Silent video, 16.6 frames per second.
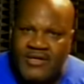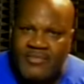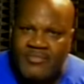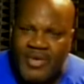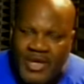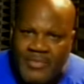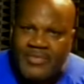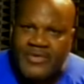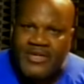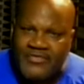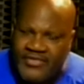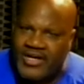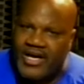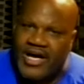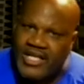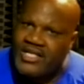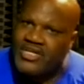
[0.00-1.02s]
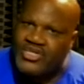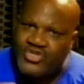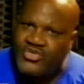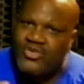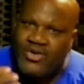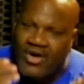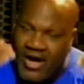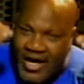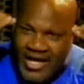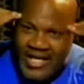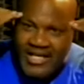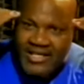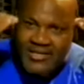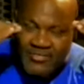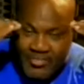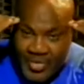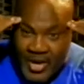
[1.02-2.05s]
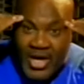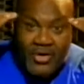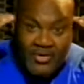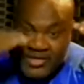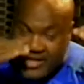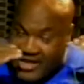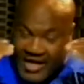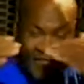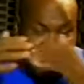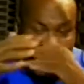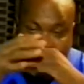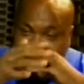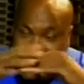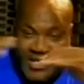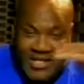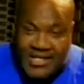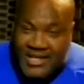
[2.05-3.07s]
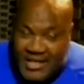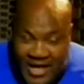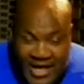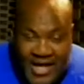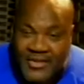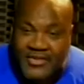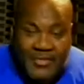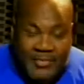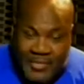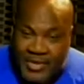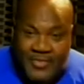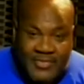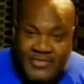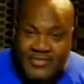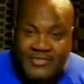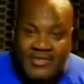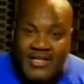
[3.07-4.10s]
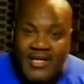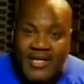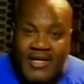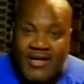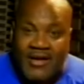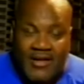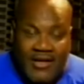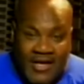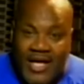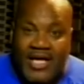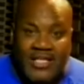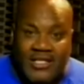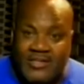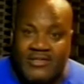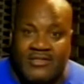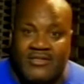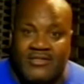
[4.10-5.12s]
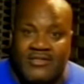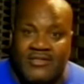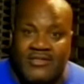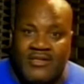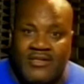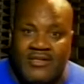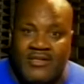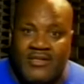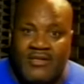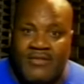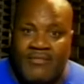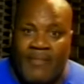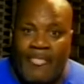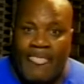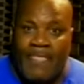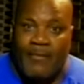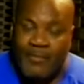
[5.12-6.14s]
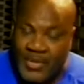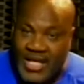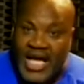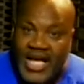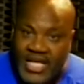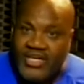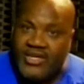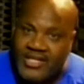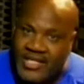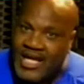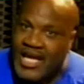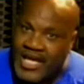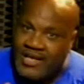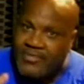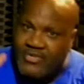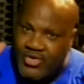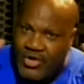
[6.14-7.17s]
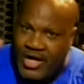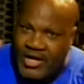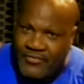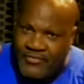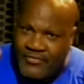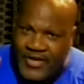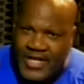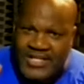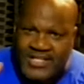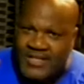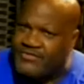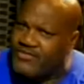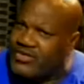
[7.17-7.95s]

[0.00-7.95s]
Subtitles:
People of color, you are built different than other people's colors. Play your game. You are inventive.